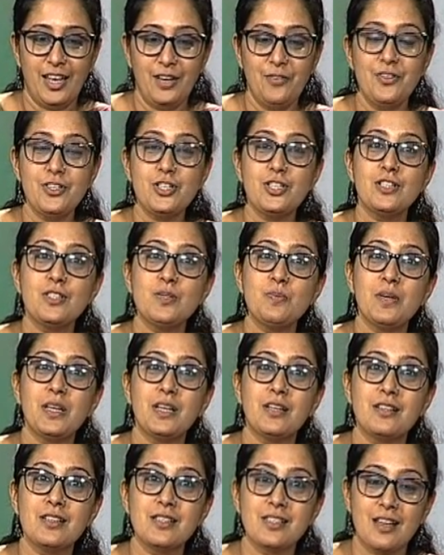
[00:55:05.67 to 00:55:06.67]
in which the
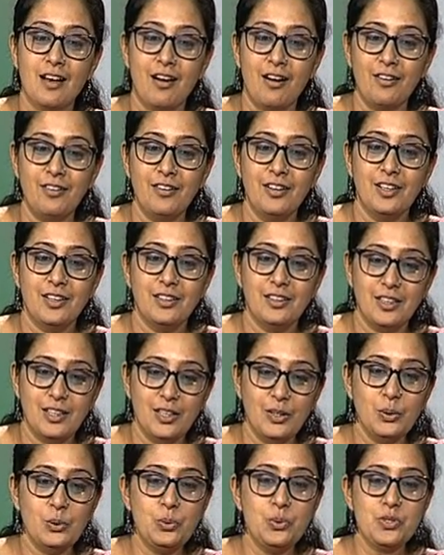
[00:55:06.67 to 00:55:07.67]
speakers are
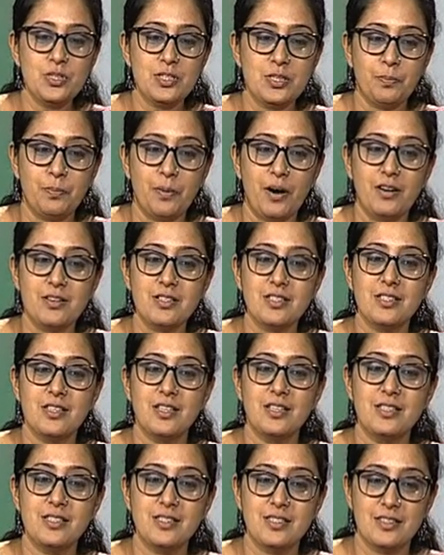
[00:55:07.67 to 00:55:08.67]
the Hindus, the
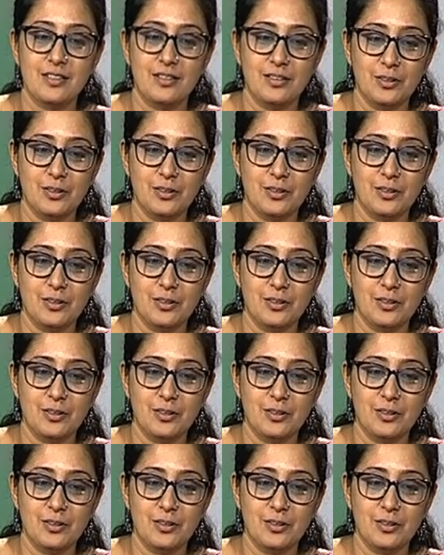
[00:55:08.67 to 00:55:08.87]
Parsis,